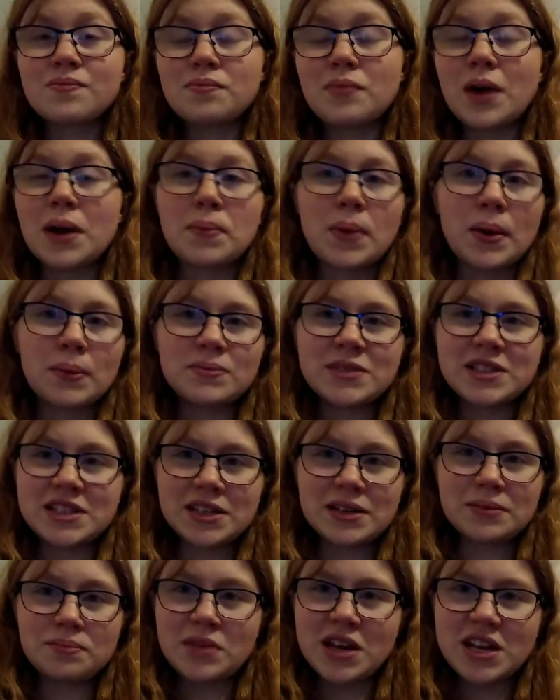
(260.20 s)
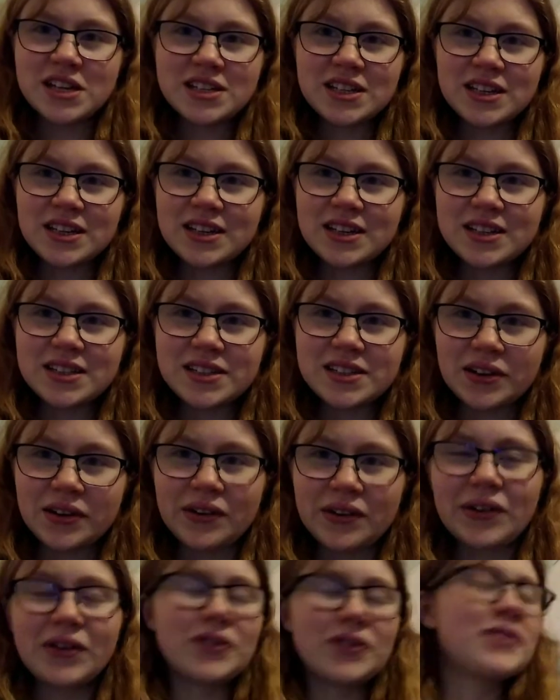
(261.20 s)
my mum's in a meeting, so
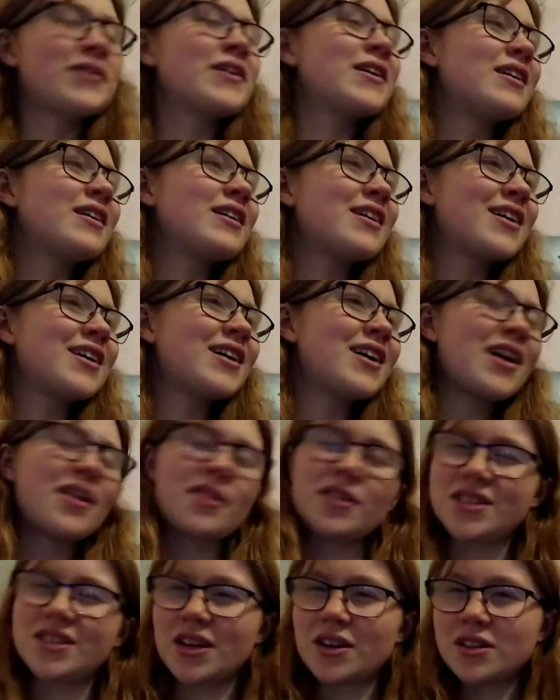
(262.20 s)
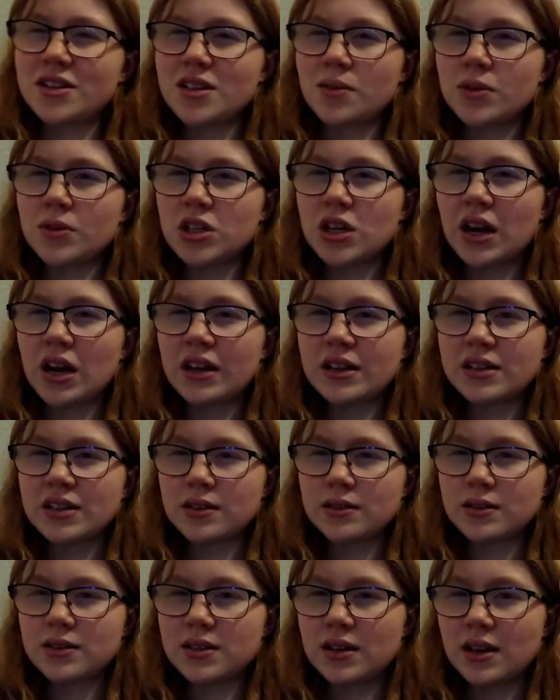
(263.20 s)
there's only so much yelling
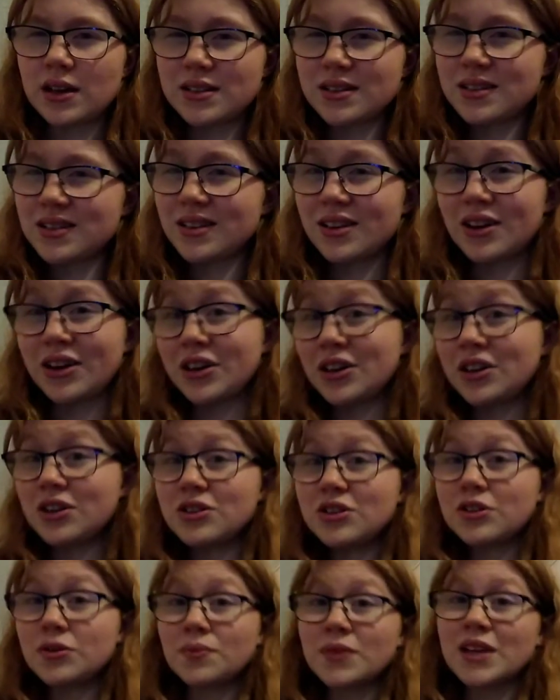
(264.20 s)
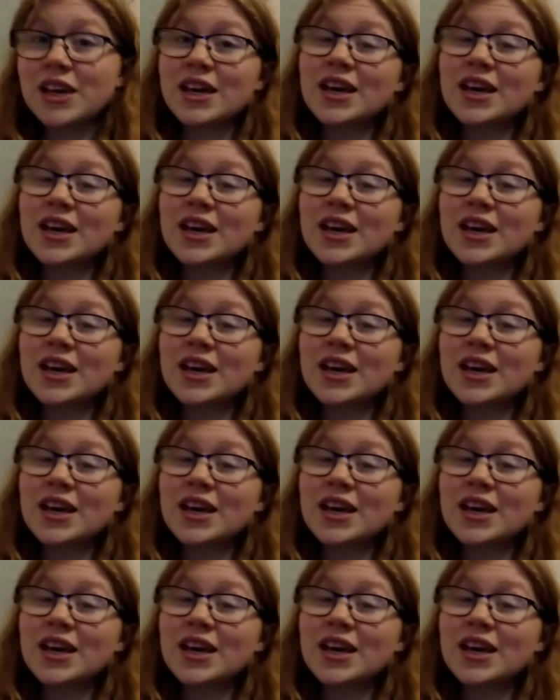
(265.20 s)
downstairs that I can do.